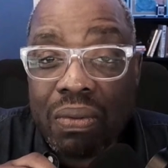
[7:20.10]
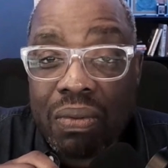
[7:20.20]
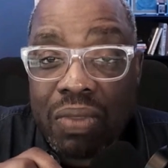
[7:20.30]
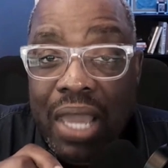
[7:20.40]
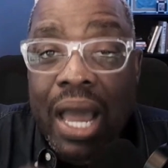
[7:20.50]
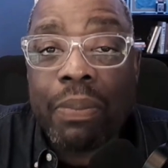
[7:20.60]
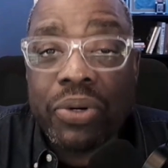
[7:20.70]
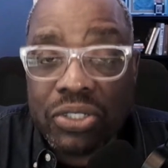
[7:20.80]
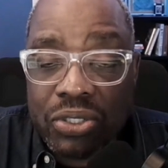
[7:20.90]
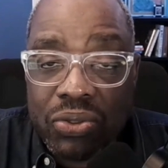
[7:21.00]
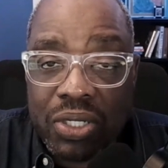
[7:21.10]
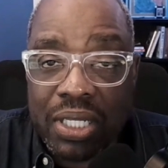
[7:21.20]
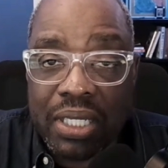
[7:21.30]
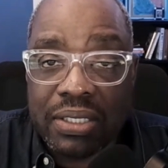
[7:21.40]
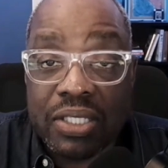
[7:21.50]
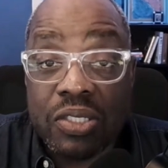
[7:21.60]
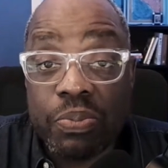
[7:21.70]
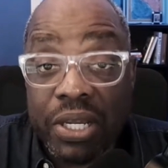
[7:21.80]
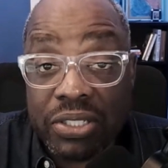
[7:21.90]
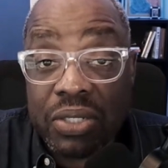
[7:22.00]
the opportunities,
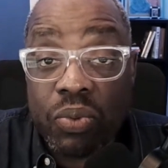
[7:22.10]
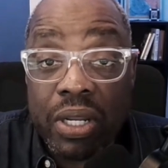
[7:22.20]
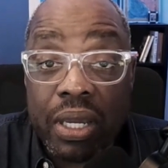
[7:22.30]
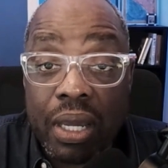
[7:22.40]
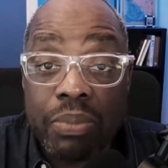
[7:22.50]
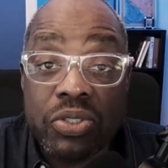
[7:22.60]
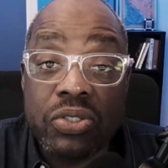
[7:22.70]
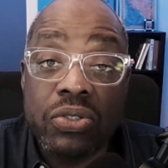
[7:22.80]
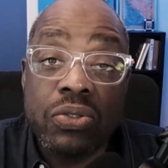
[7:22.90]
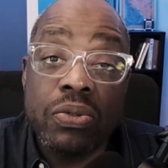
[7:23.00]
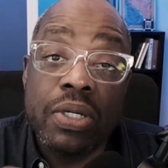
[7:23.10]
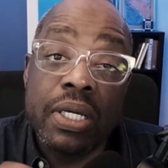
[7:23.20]
especially when it comes to